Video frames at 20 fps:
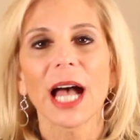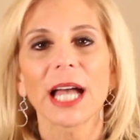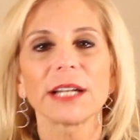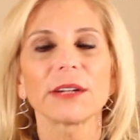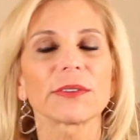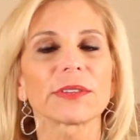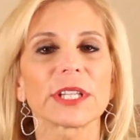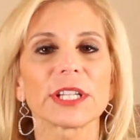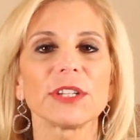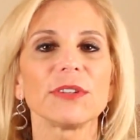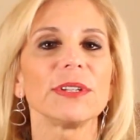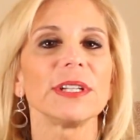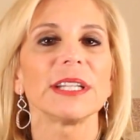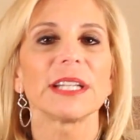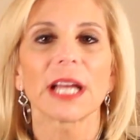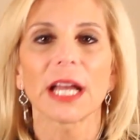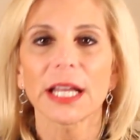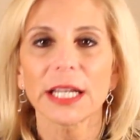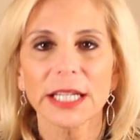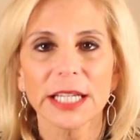I don't think you
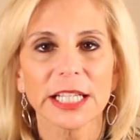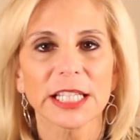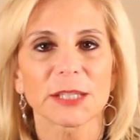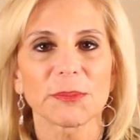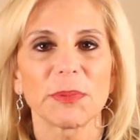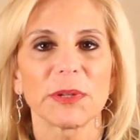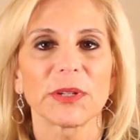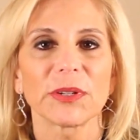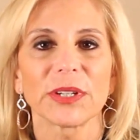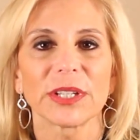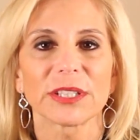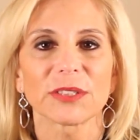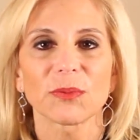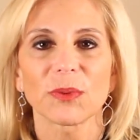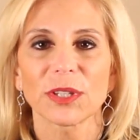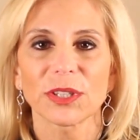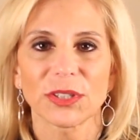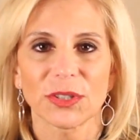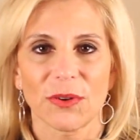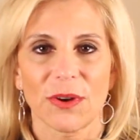need any experience
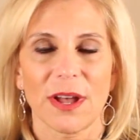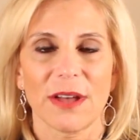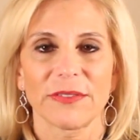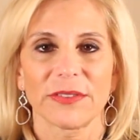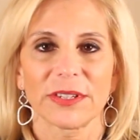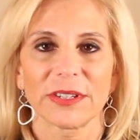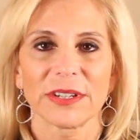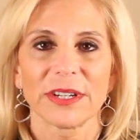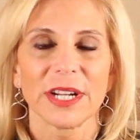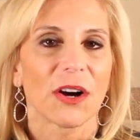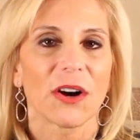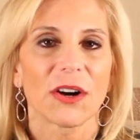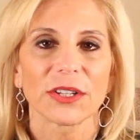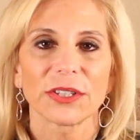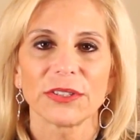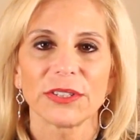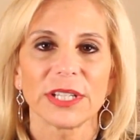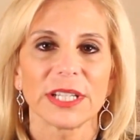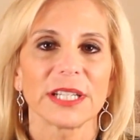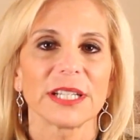whatsoever. All
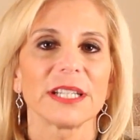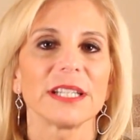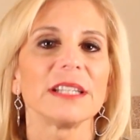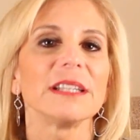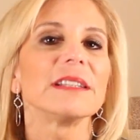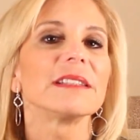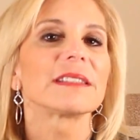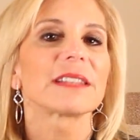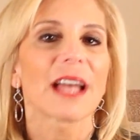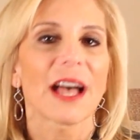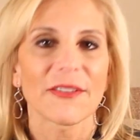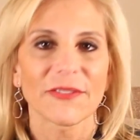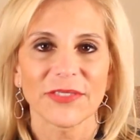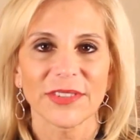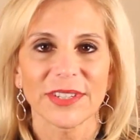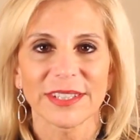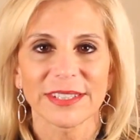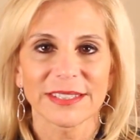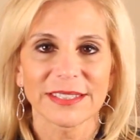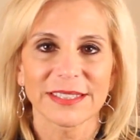you need is
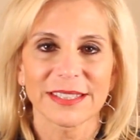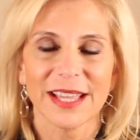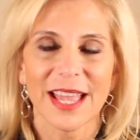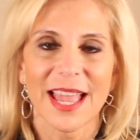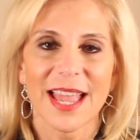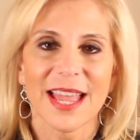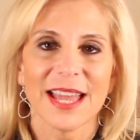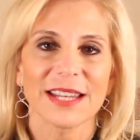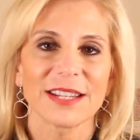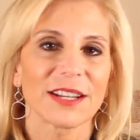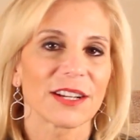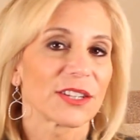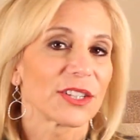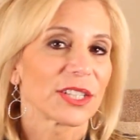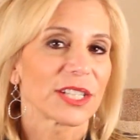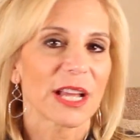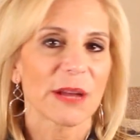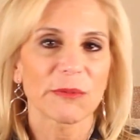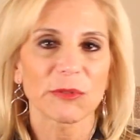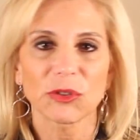confidence and a
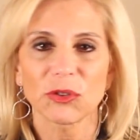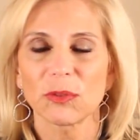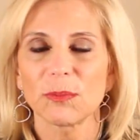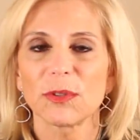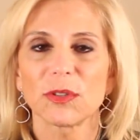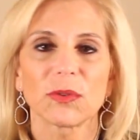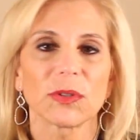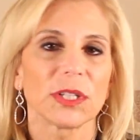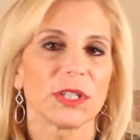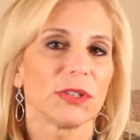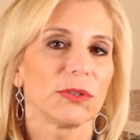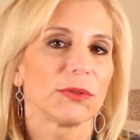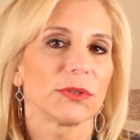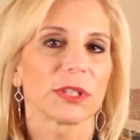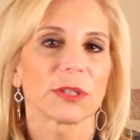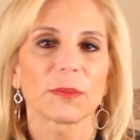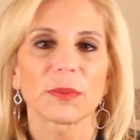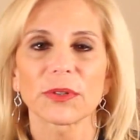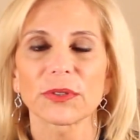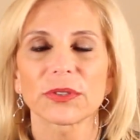good chemistry between you
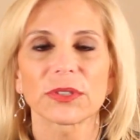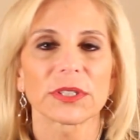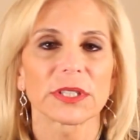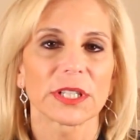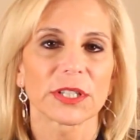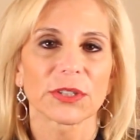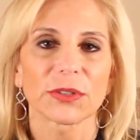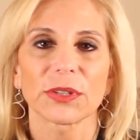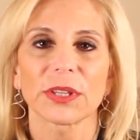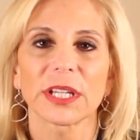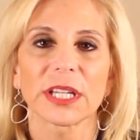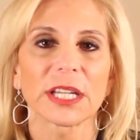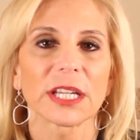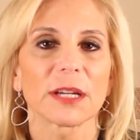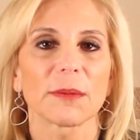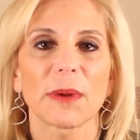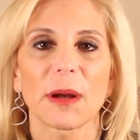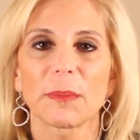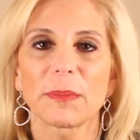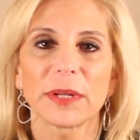and the person that you're thinking
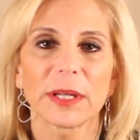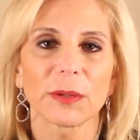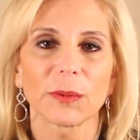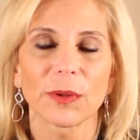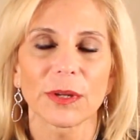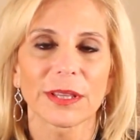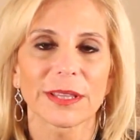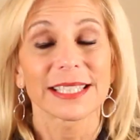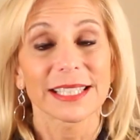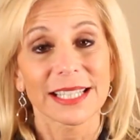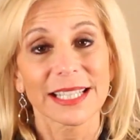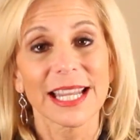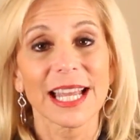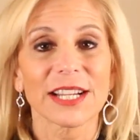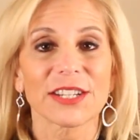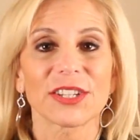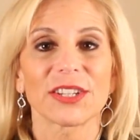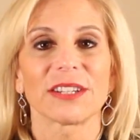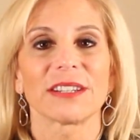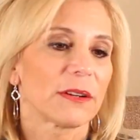about being with. It's a
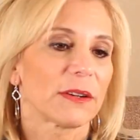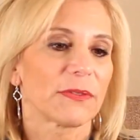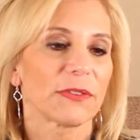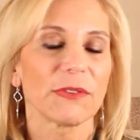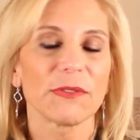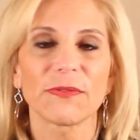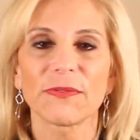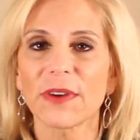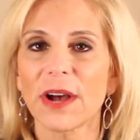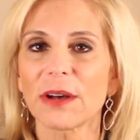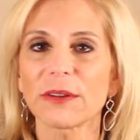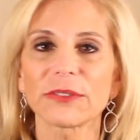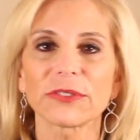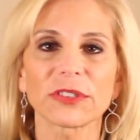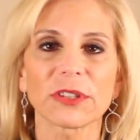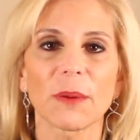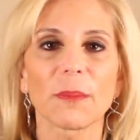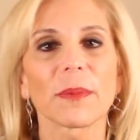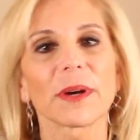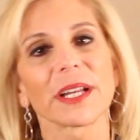connection. Or if you found
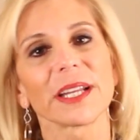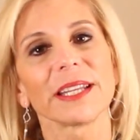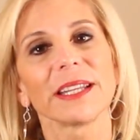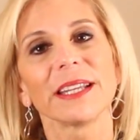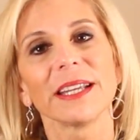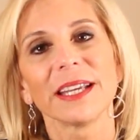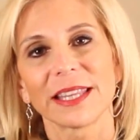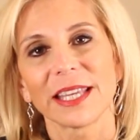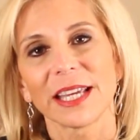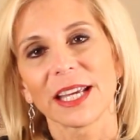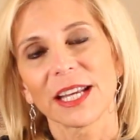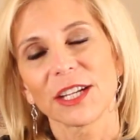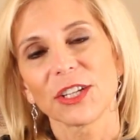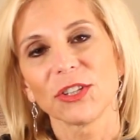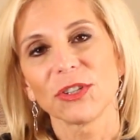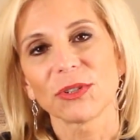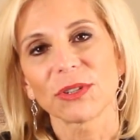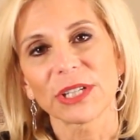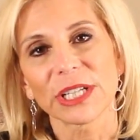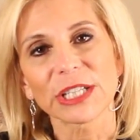somebody that
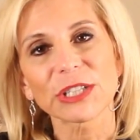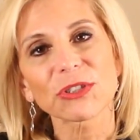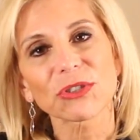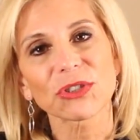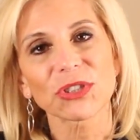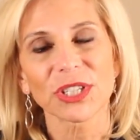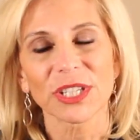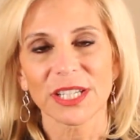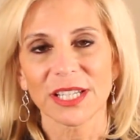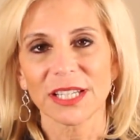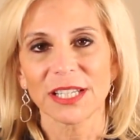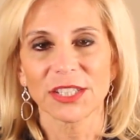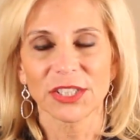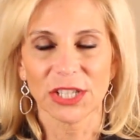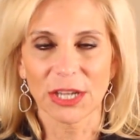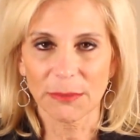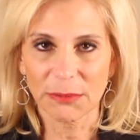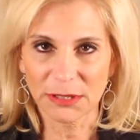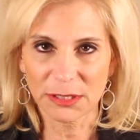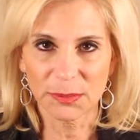you are interested in and
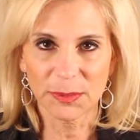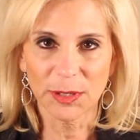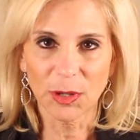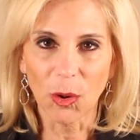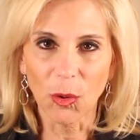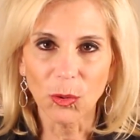she happens to be